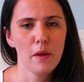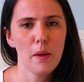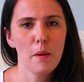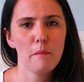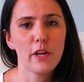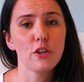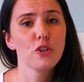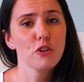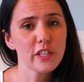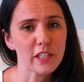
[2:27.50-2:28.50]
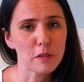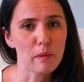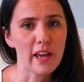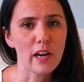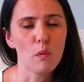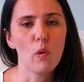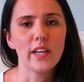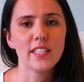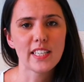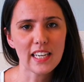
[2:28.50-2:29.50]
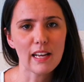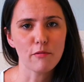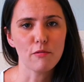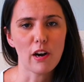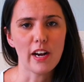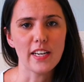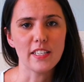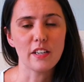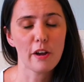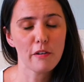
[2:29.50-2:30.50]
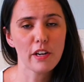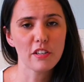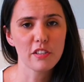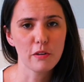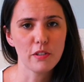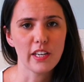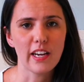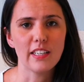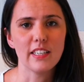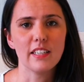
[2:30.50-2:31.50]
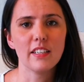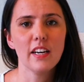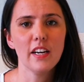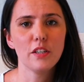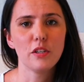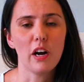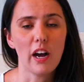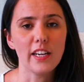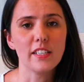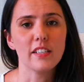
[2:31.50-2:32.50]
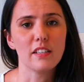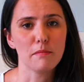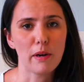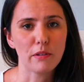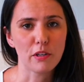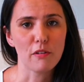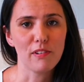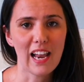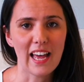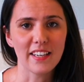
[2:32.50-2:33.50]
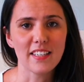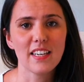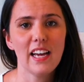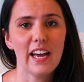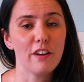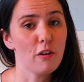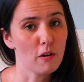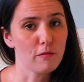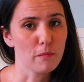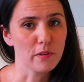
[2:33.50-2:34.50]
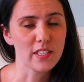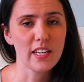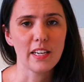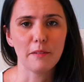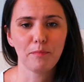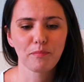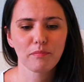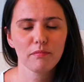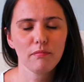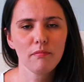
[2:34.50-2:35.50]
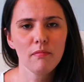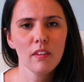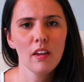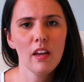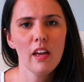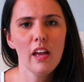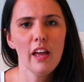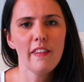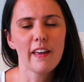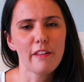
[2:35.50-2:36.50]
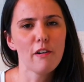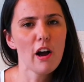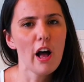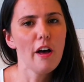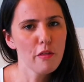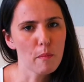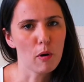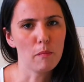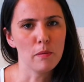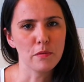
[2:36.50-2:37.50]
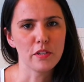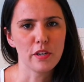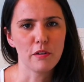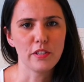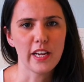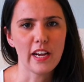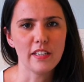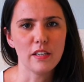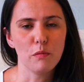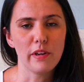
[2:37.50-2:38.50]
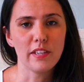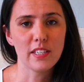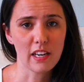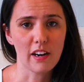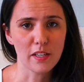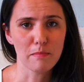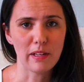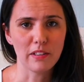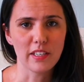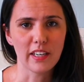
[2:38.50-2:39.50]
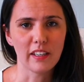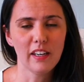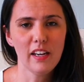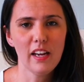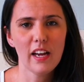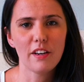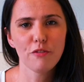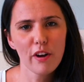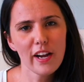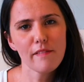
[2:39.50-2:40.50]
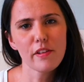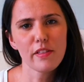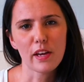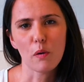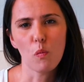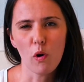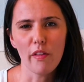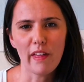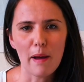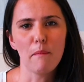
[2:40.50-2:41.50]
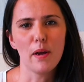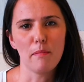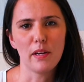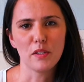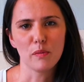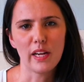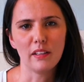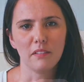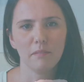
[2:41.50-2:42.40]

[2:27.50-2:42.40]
but it should explain why sea level rise is only associated to ice that is melting off land and not from the sea. Now, there are other problems associated with sea ice melting, and try and have a think what that might be as well.